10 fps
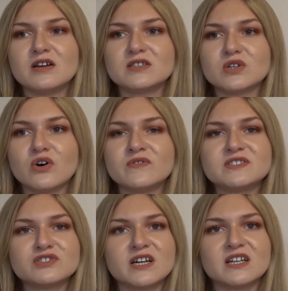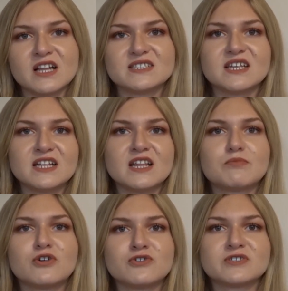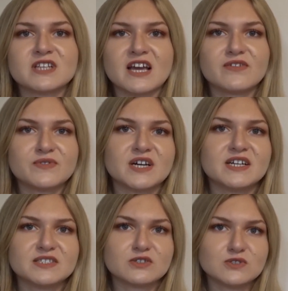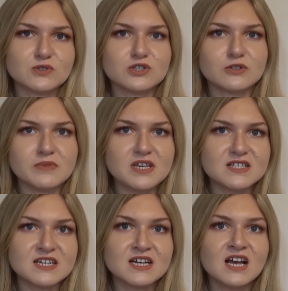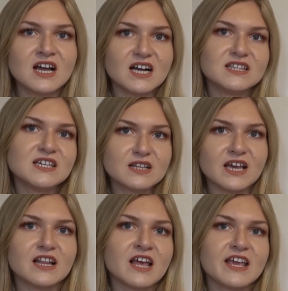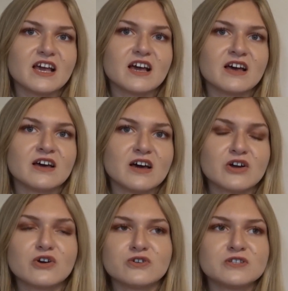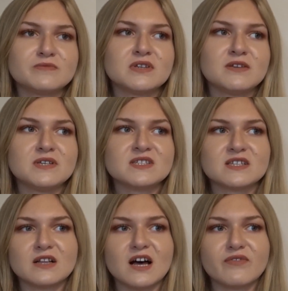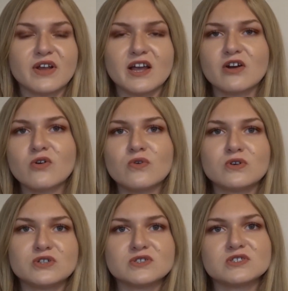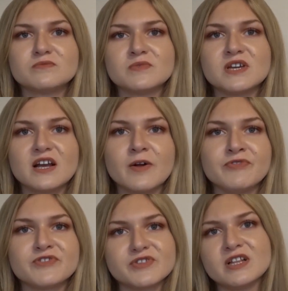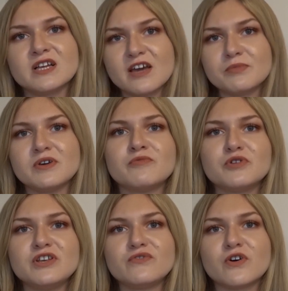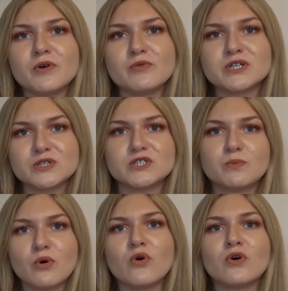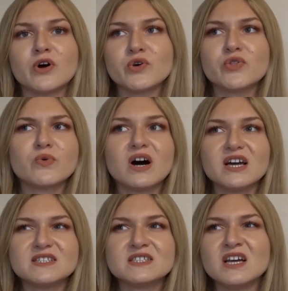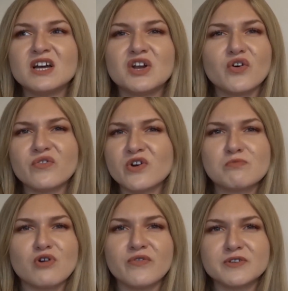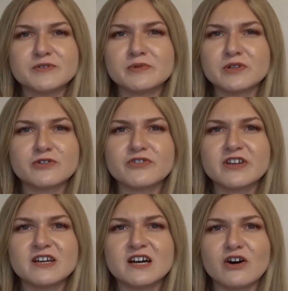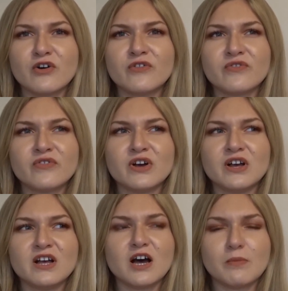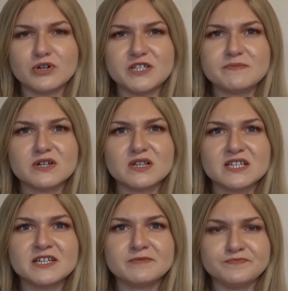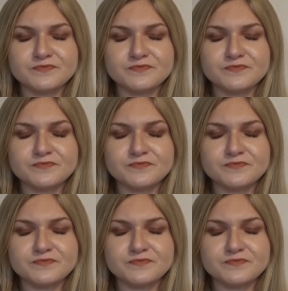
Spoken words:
sort of trying like selling their products, like advertising on social media, and they'll get like a cut. Maybe they'll have like a code or something, so they'll get a bit of money from it, which would support an otherwise not very profitable career of a bodybuilder.